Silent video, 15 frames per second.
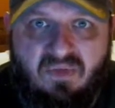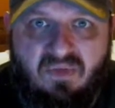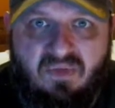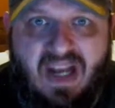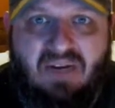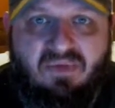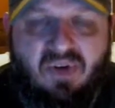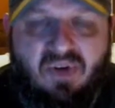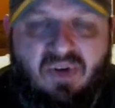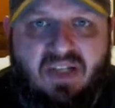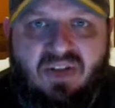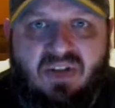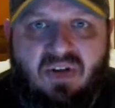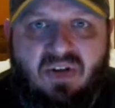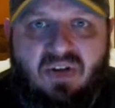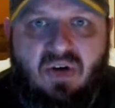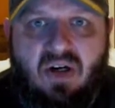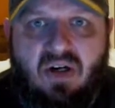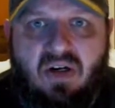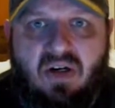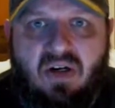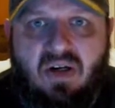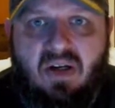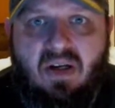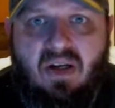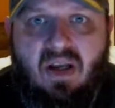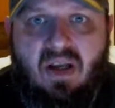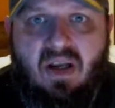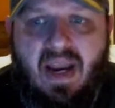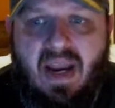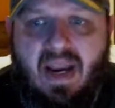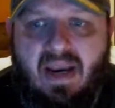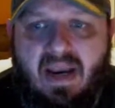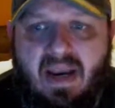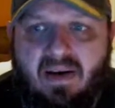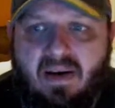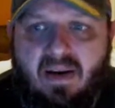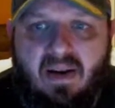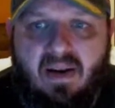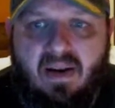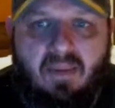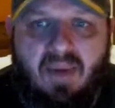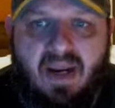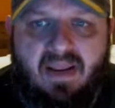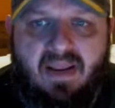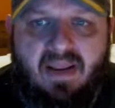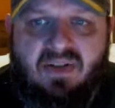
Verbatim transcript: five red star. And I mean,